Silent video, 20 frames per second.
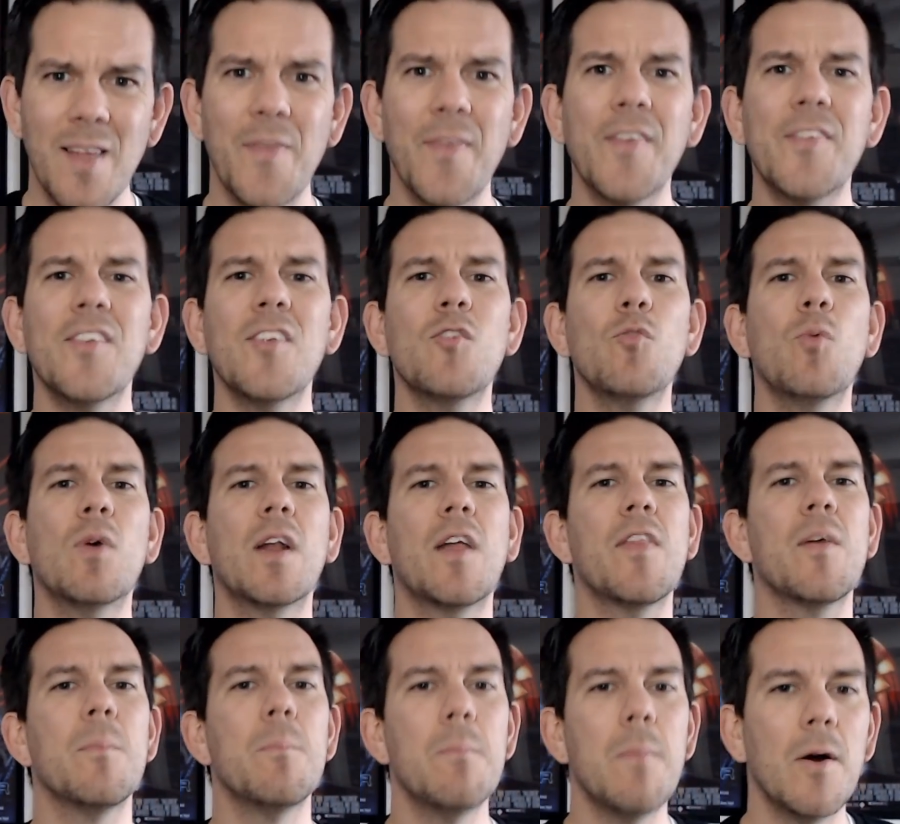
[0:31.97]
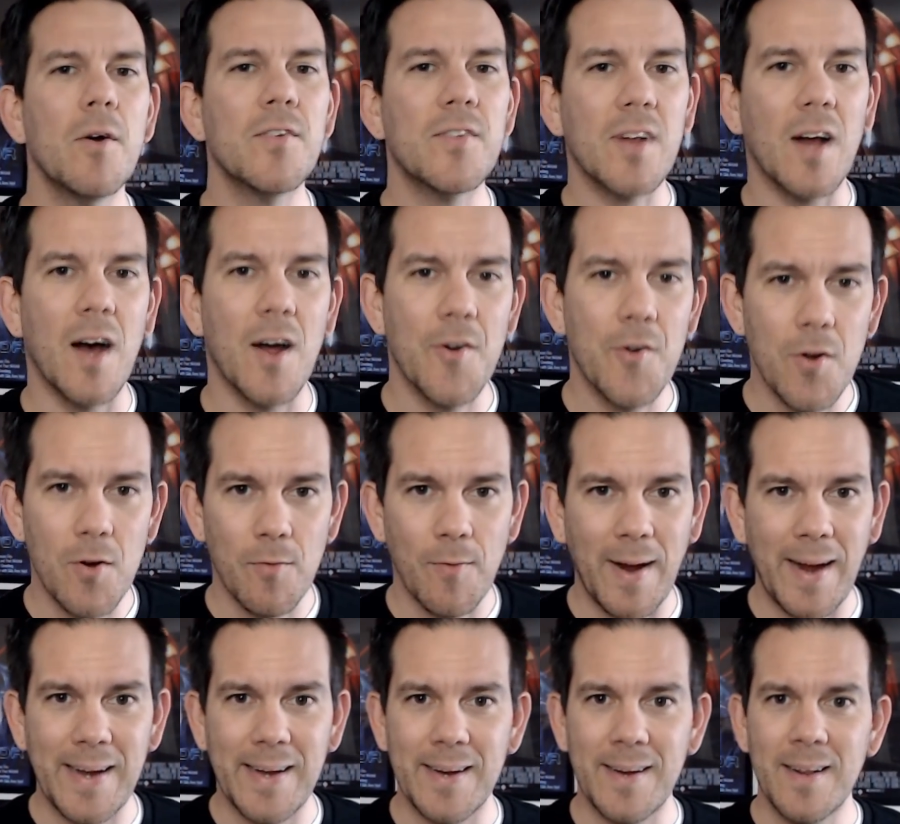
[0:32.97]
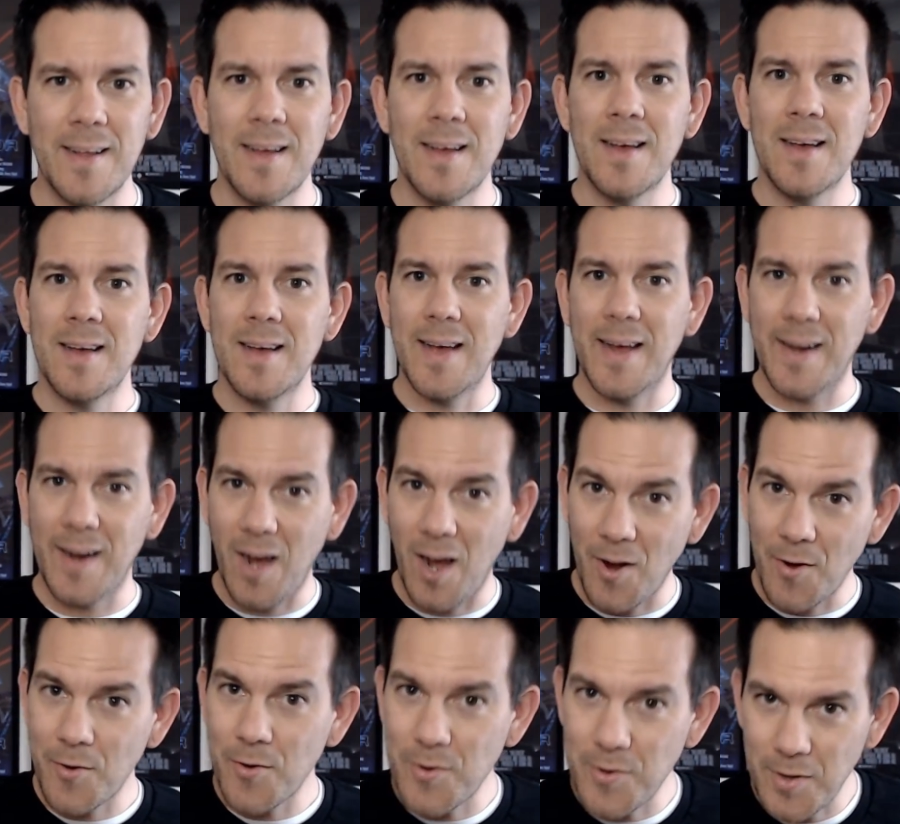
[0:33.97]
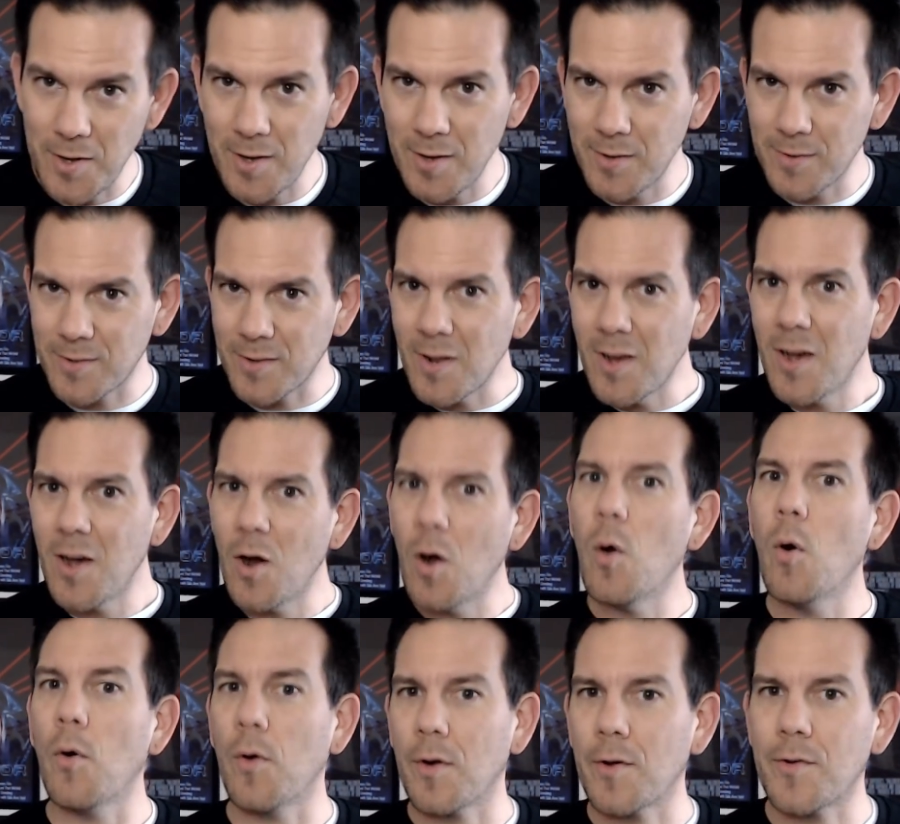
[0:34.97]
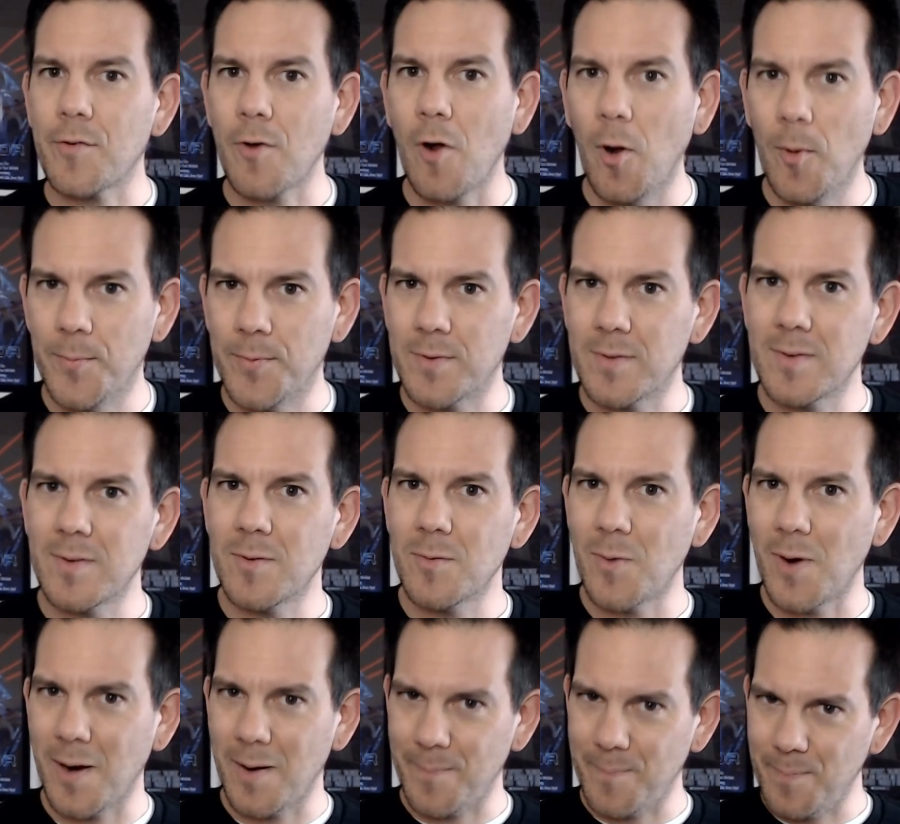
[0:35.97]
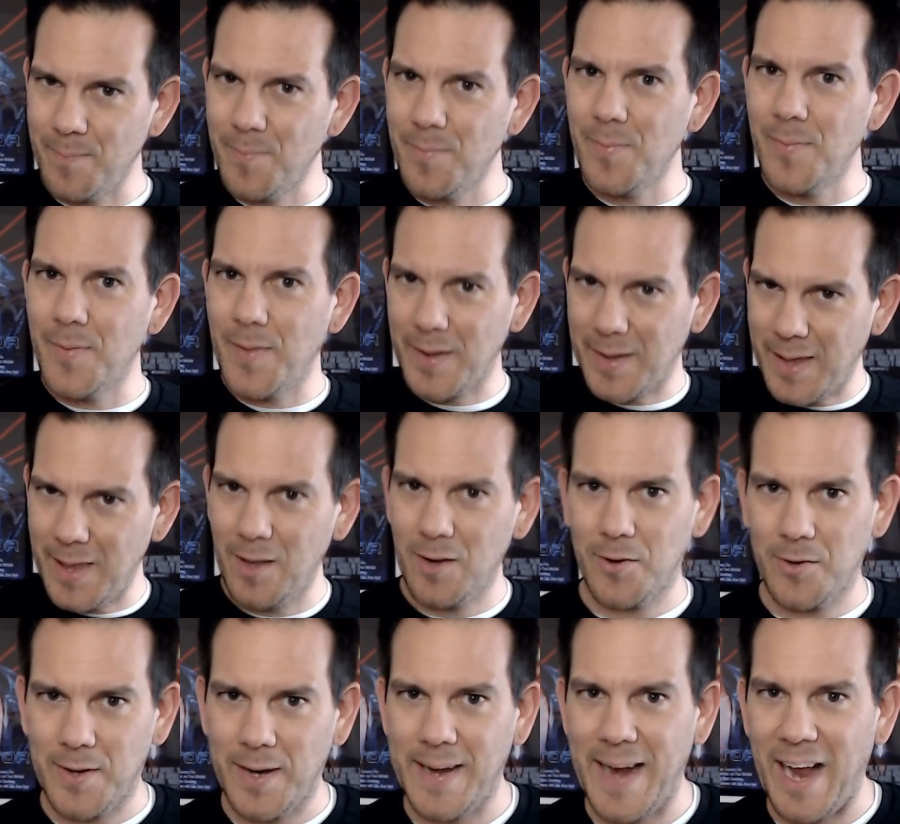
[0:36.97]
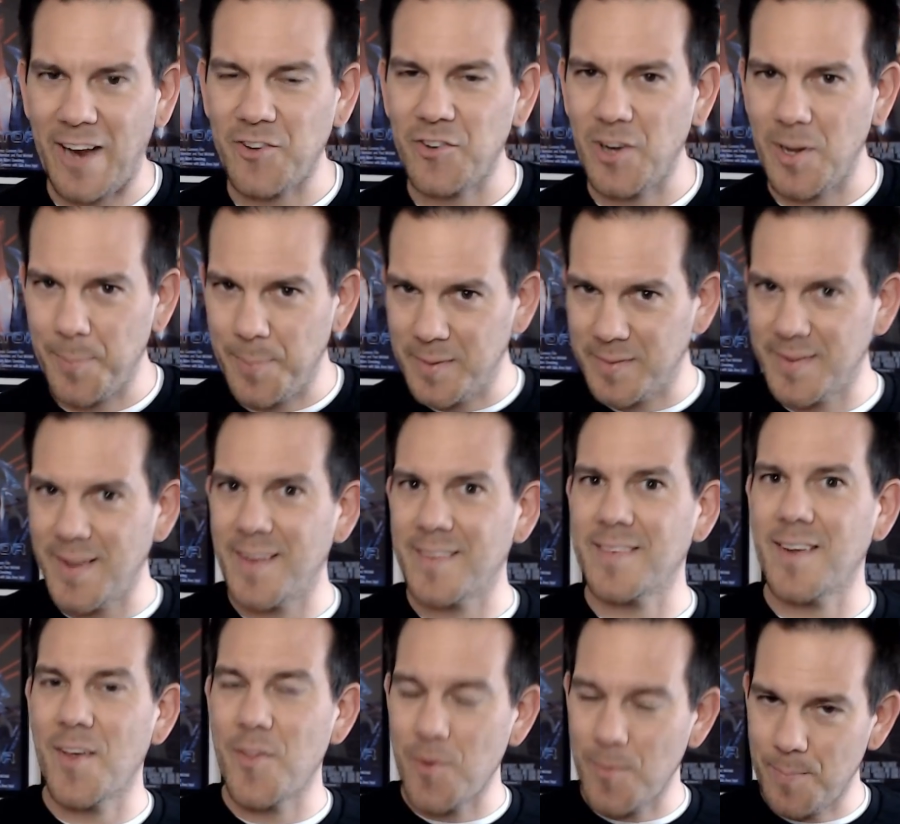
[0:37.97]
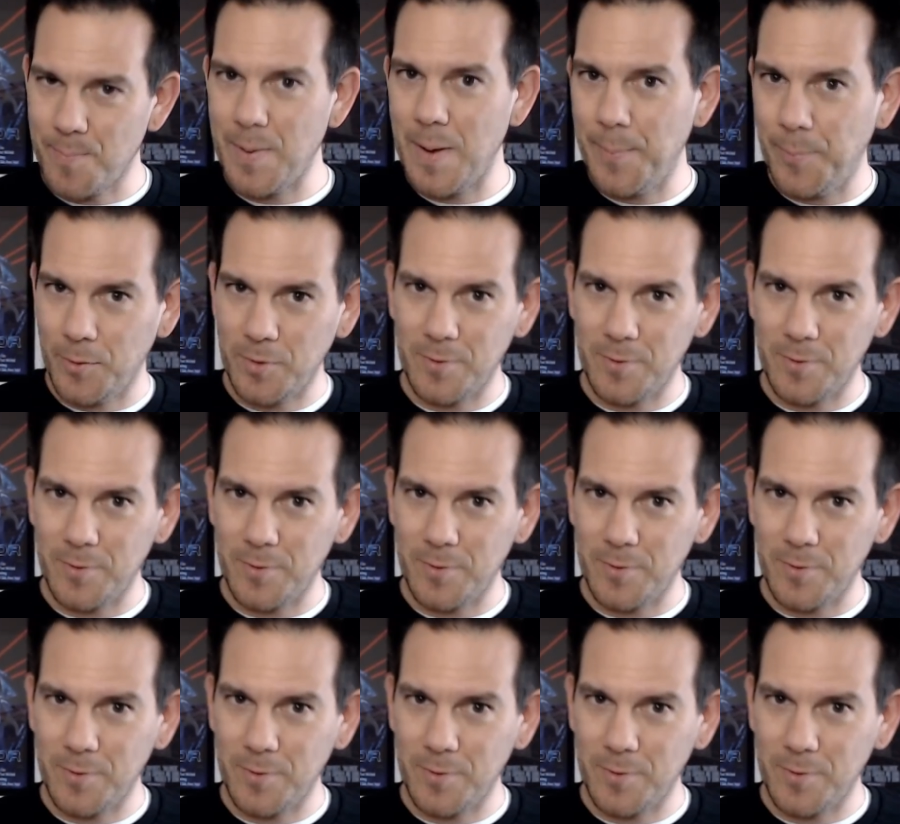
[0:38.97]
This is one of the most underrated and underused horror tropes, where the killer can actually possess other people's